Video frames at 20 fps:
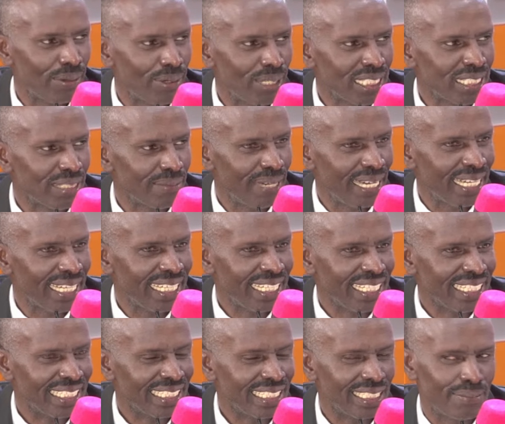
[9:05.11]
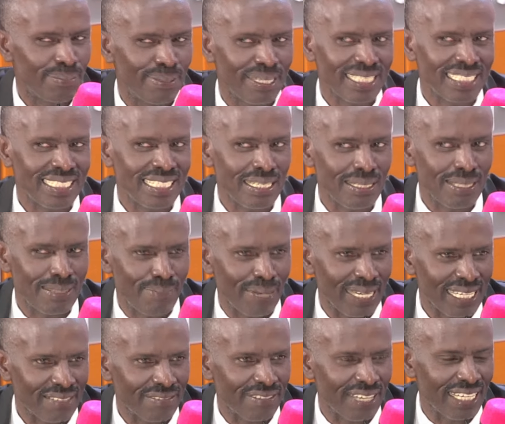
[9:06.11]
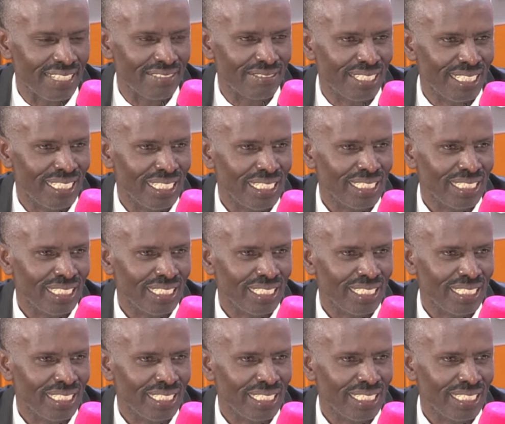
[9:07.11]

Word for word: watchman is placed in band, band five. five.